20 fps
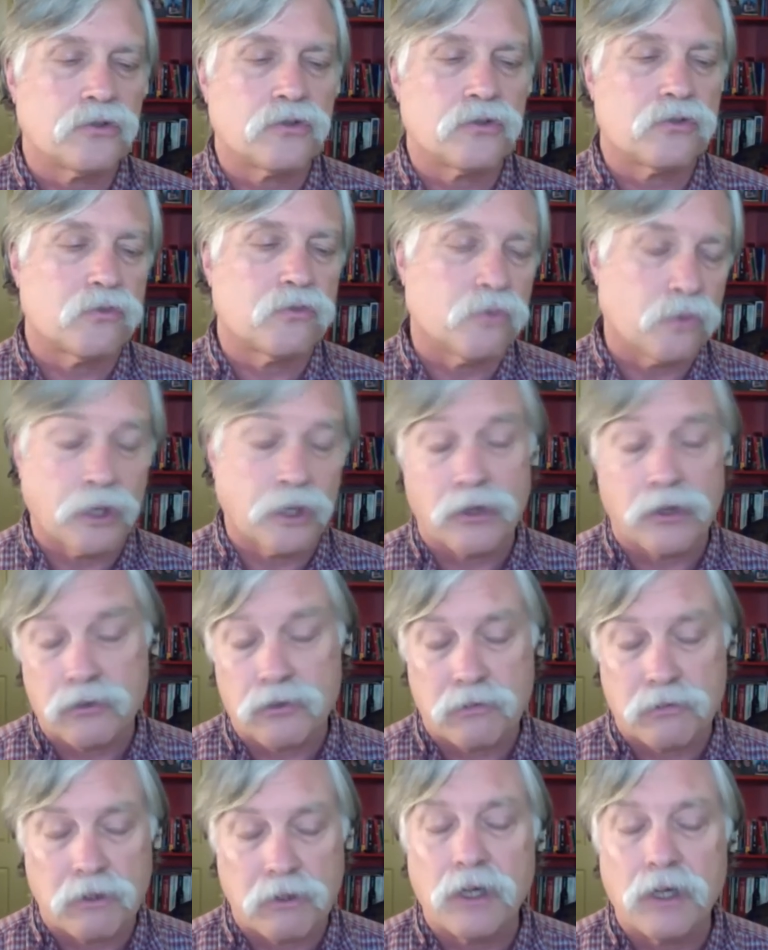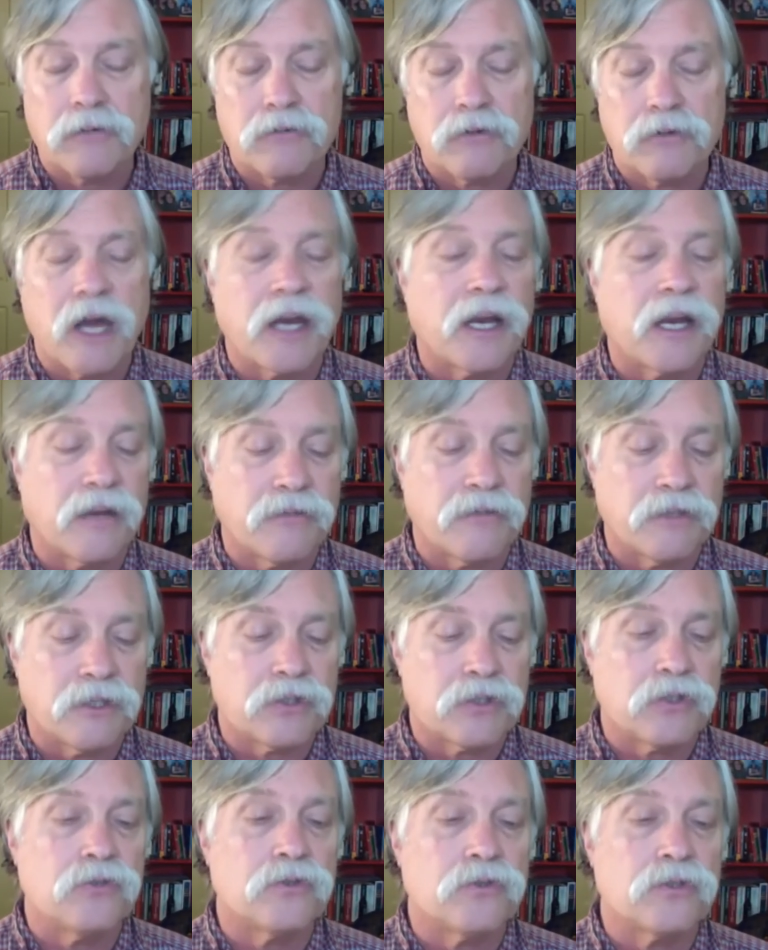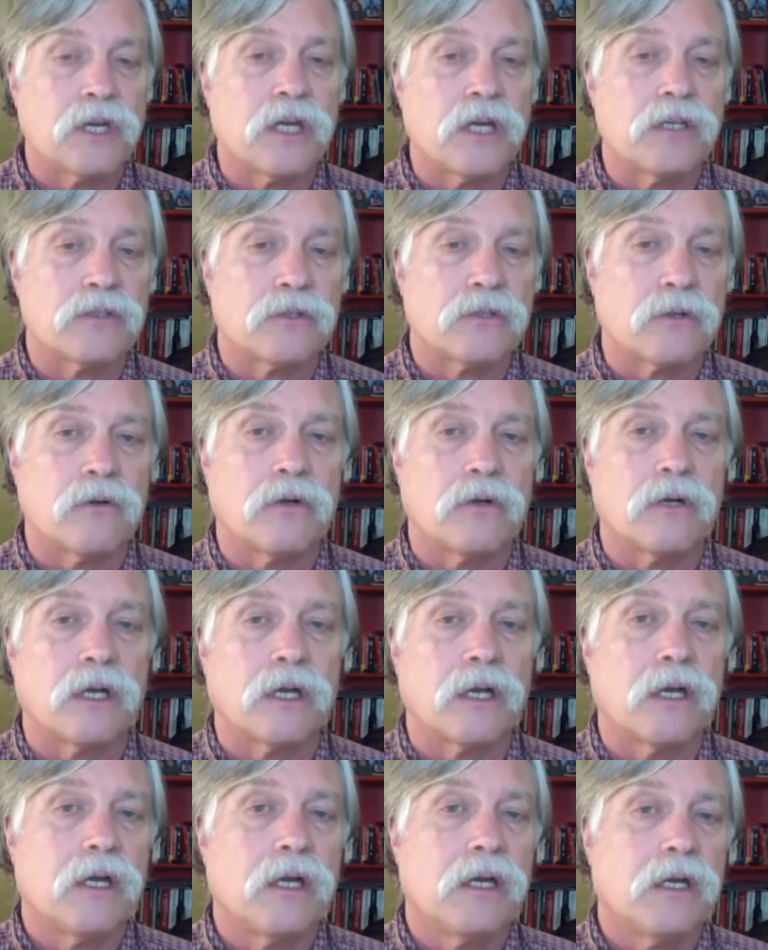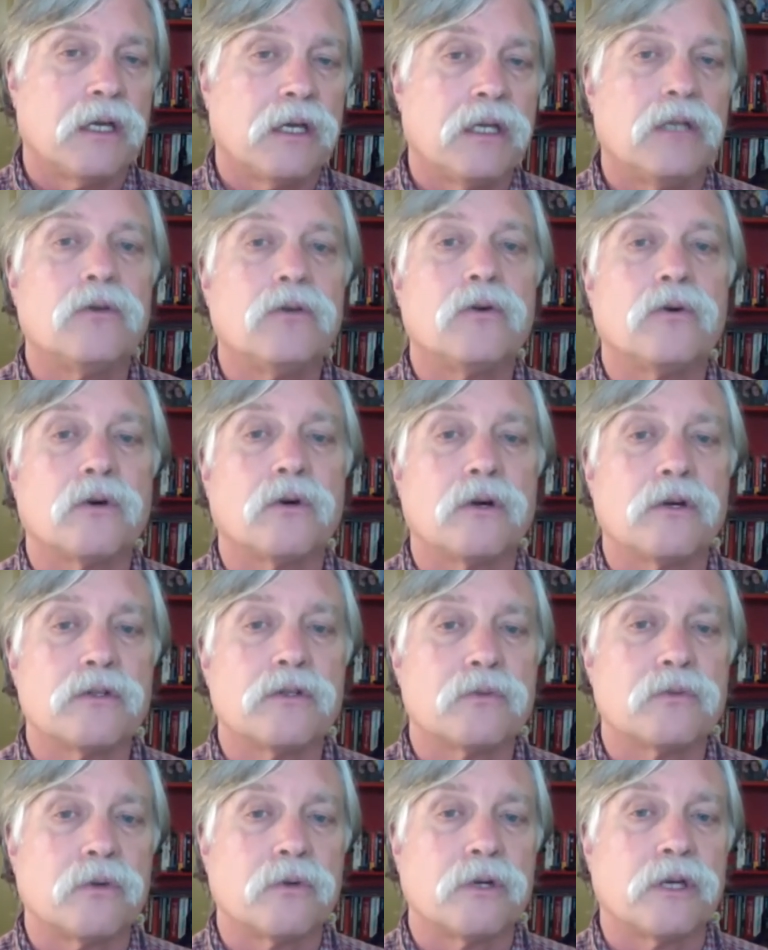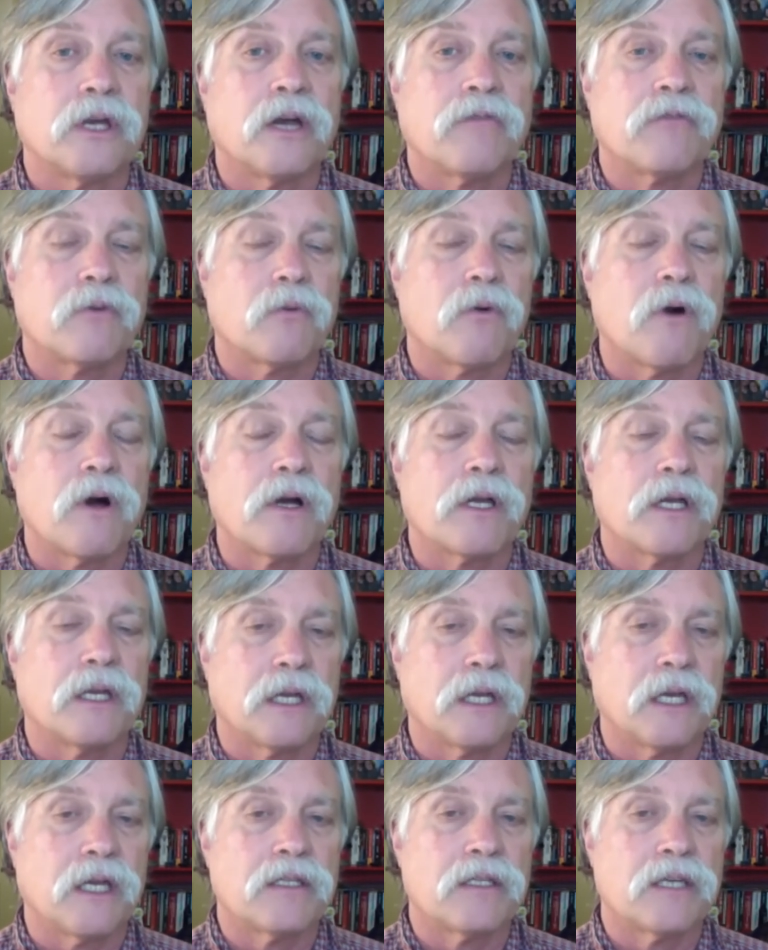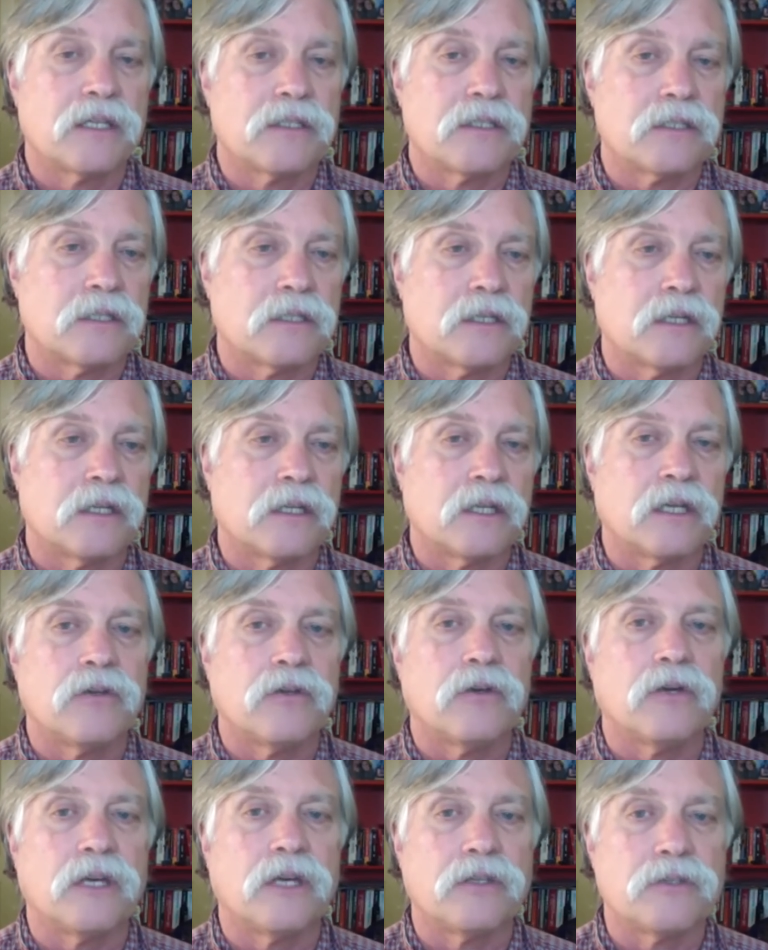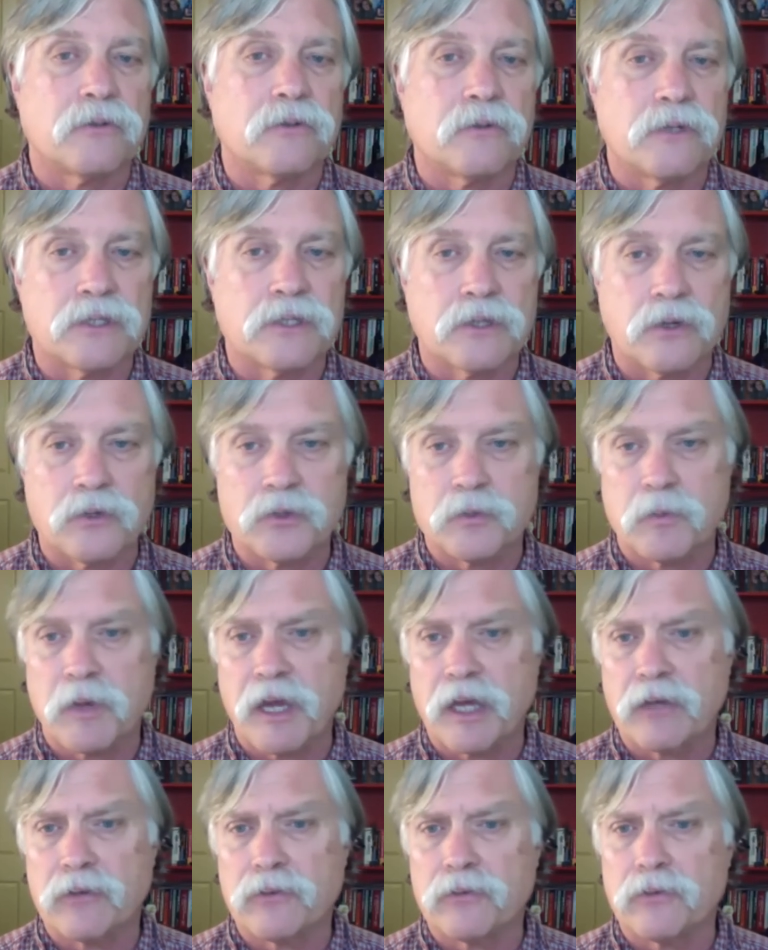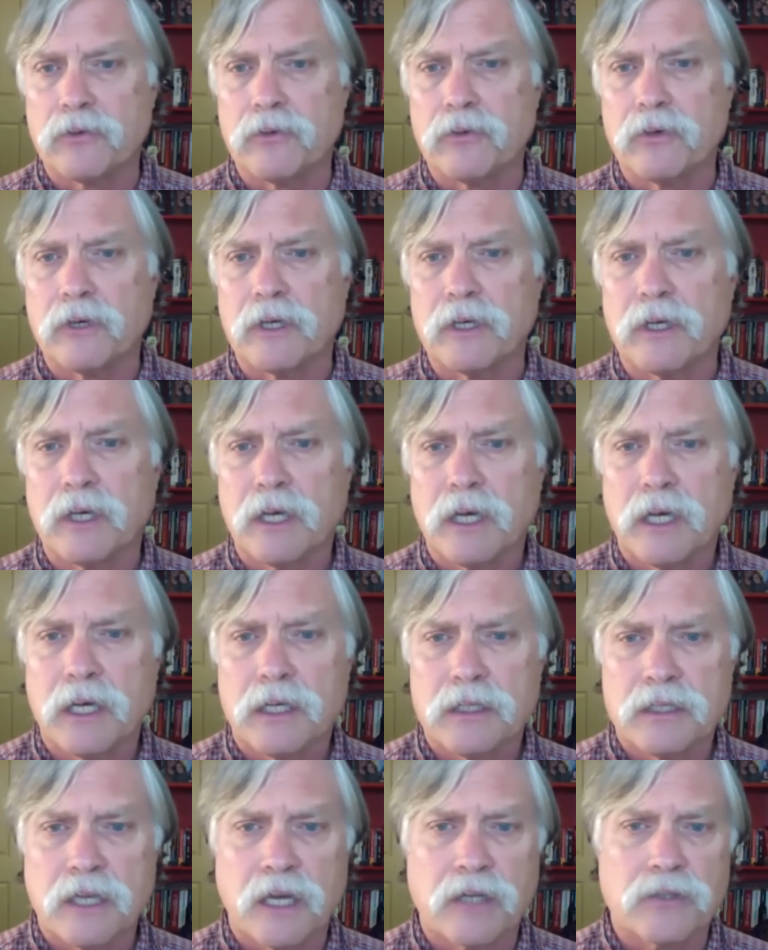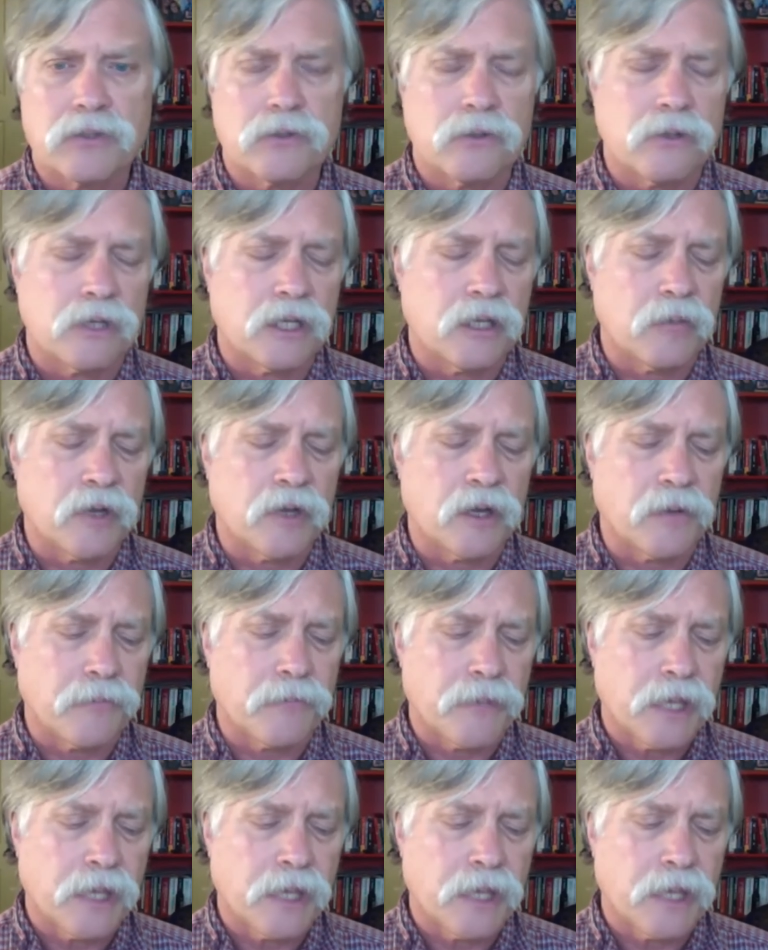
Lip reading: we're going to try to have these 2 sites going indoors where you have to walk in and get tested, and then you get your results back through a text or an email.